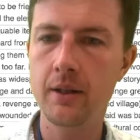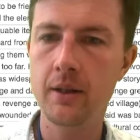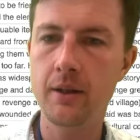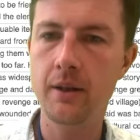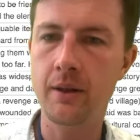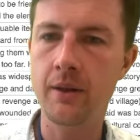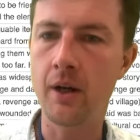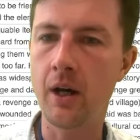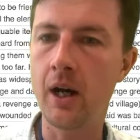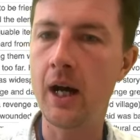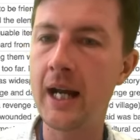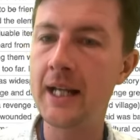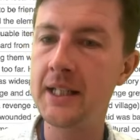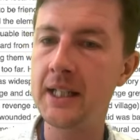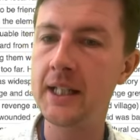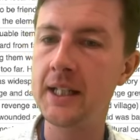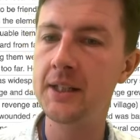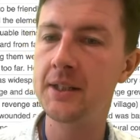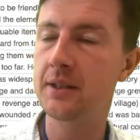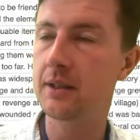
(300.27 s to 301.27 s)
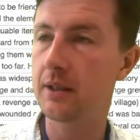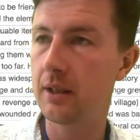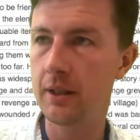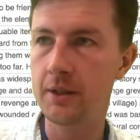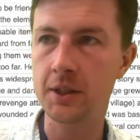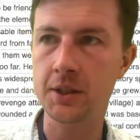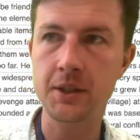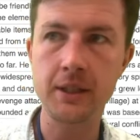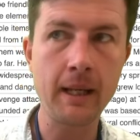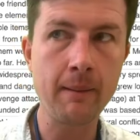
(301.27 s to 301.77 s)
The IDs are
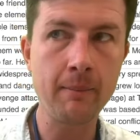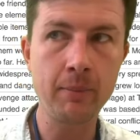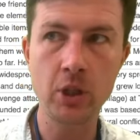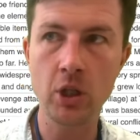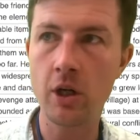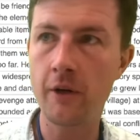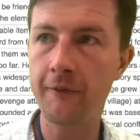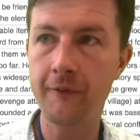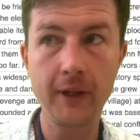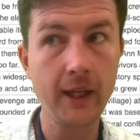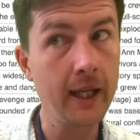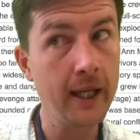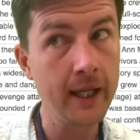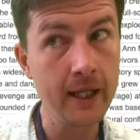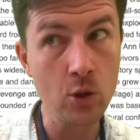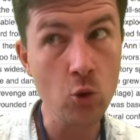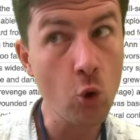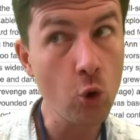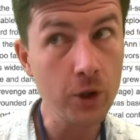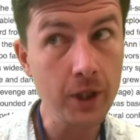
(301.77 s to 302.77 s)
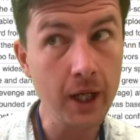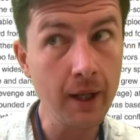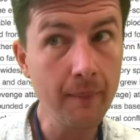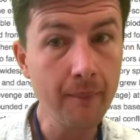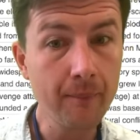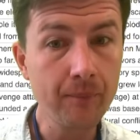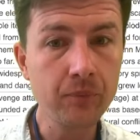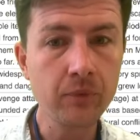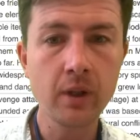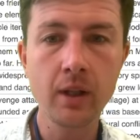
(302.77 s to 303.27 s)
just numbered off in order.
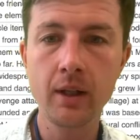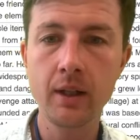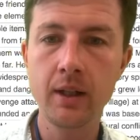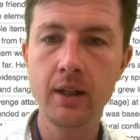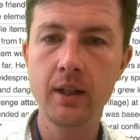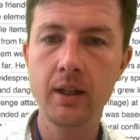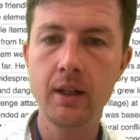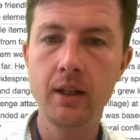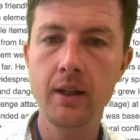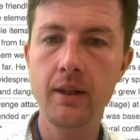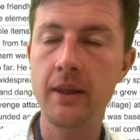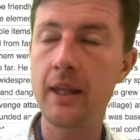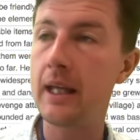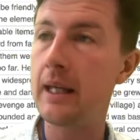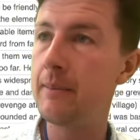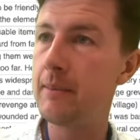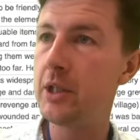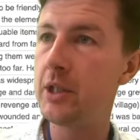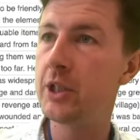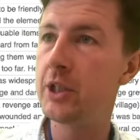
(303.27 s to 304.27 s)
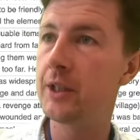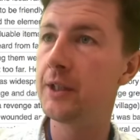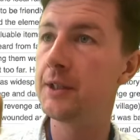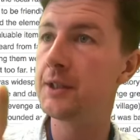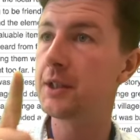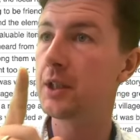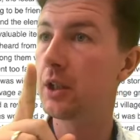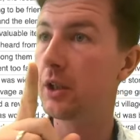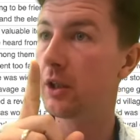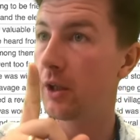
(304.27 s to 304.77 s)
The
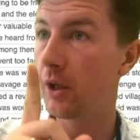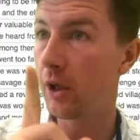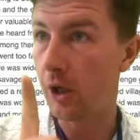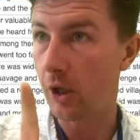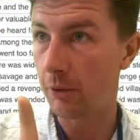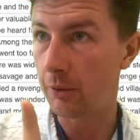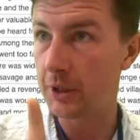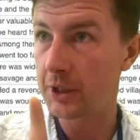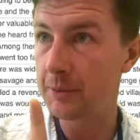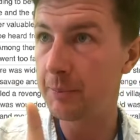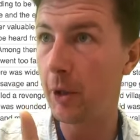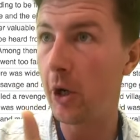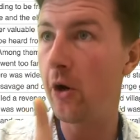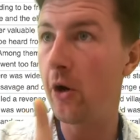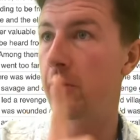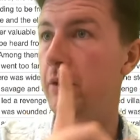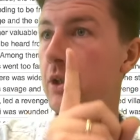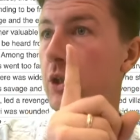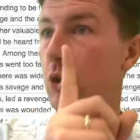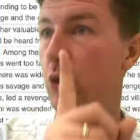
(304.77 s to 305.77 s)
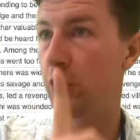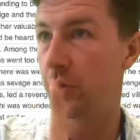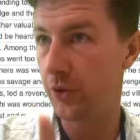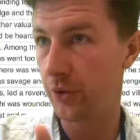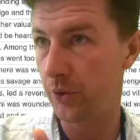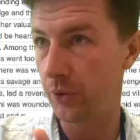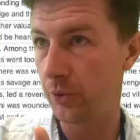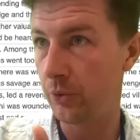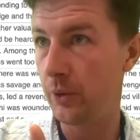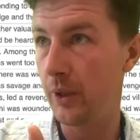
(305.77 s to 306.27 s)
images correspond
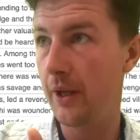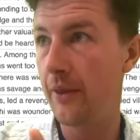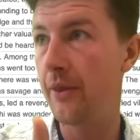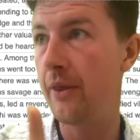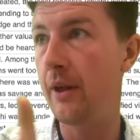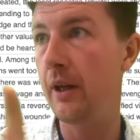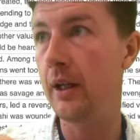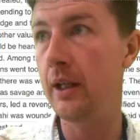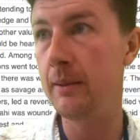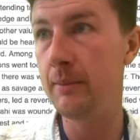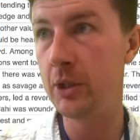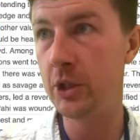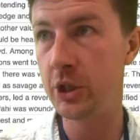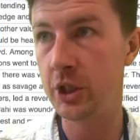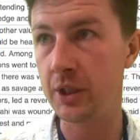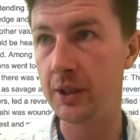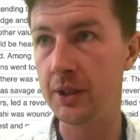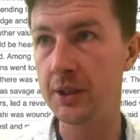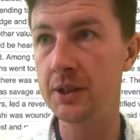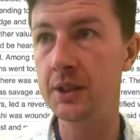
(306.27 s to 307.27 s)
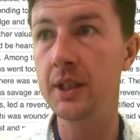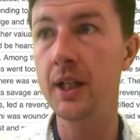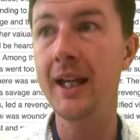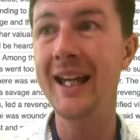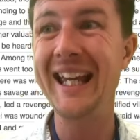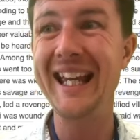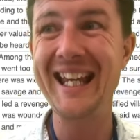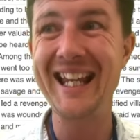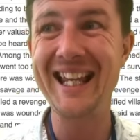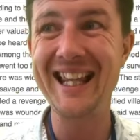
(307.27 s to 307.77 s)
to the images
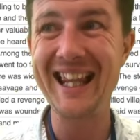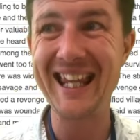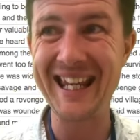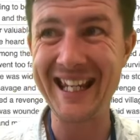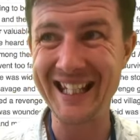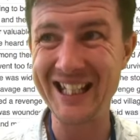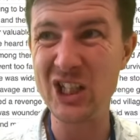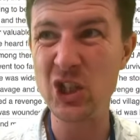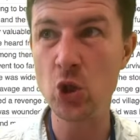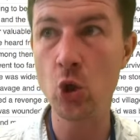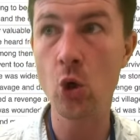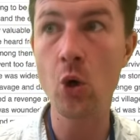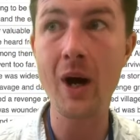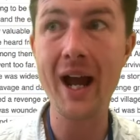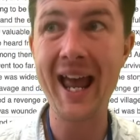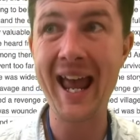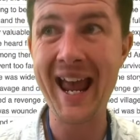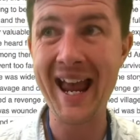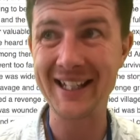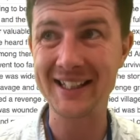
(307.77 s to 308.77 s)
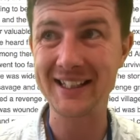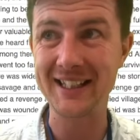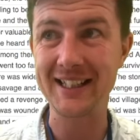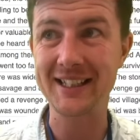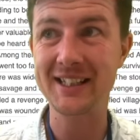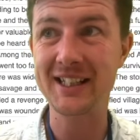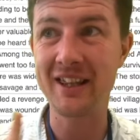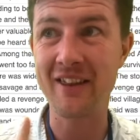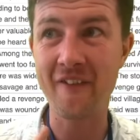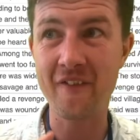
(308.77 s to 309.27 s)
in your
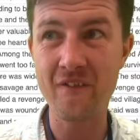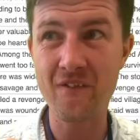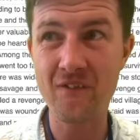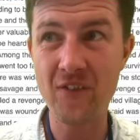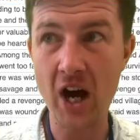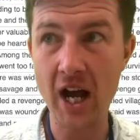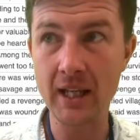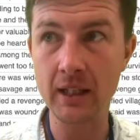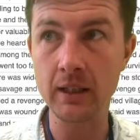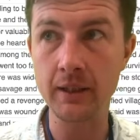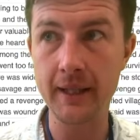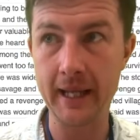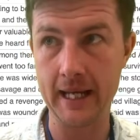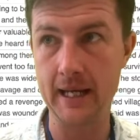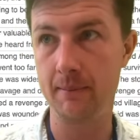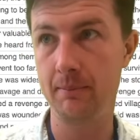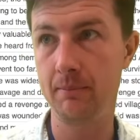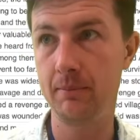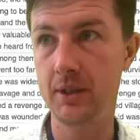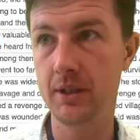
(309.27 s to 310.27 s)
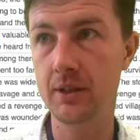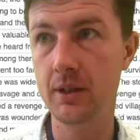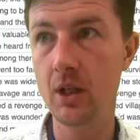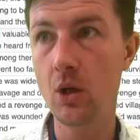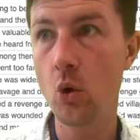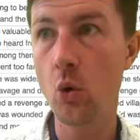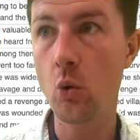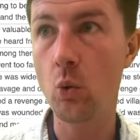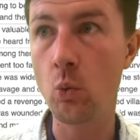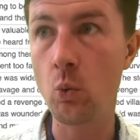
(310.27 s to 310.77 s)
assets, the file names,
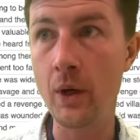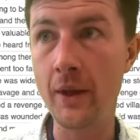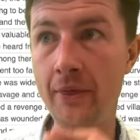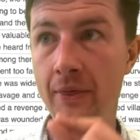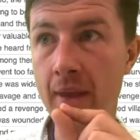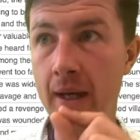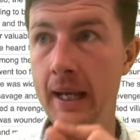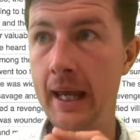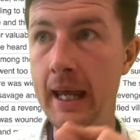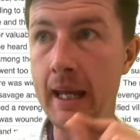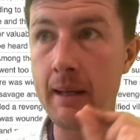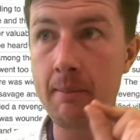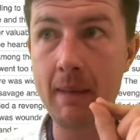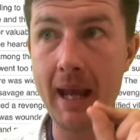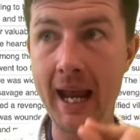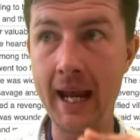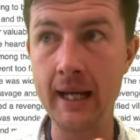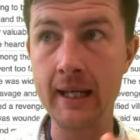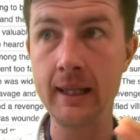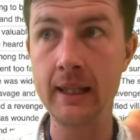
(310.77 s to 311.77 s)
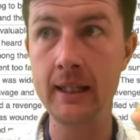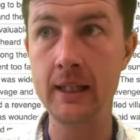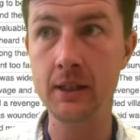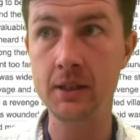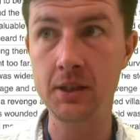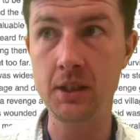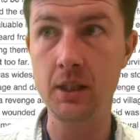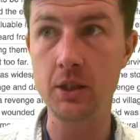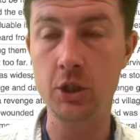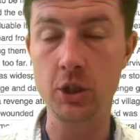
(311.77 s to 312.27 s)
with the name and the
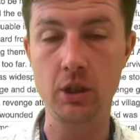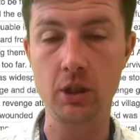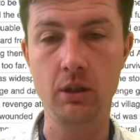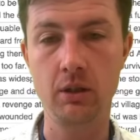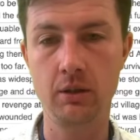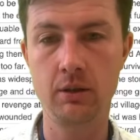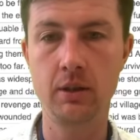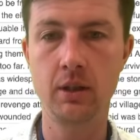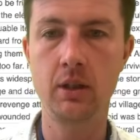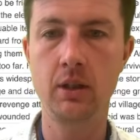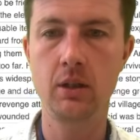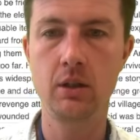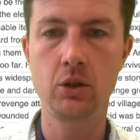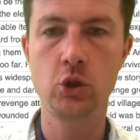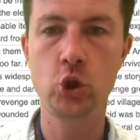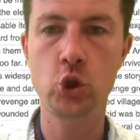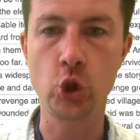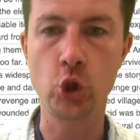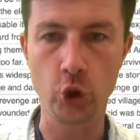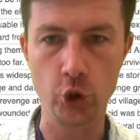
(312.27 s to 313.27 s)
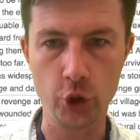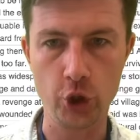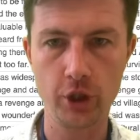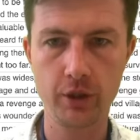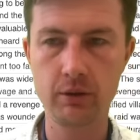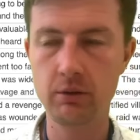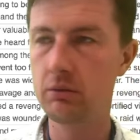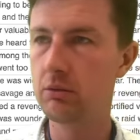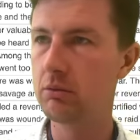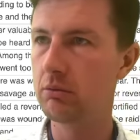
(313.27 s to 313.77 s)
extension. Good.
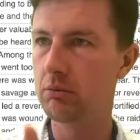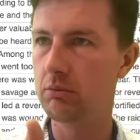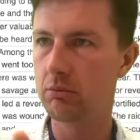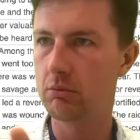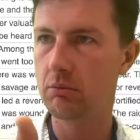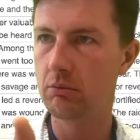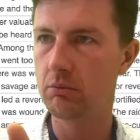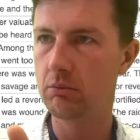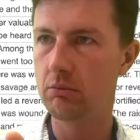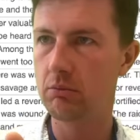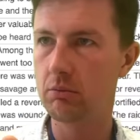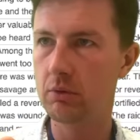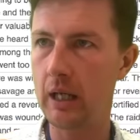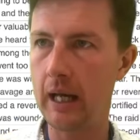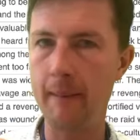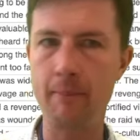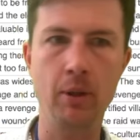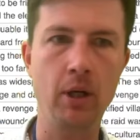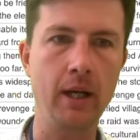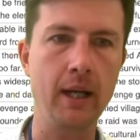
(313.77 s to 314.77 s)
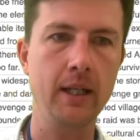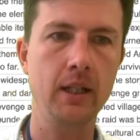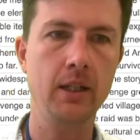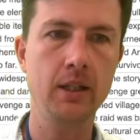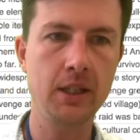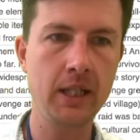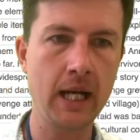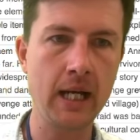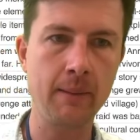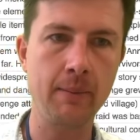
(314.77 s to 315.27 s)
Kapai.
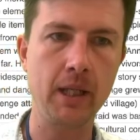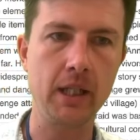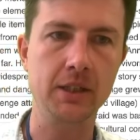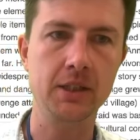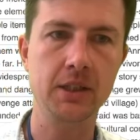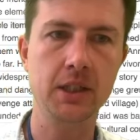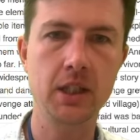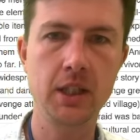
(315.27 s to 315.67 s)
Database.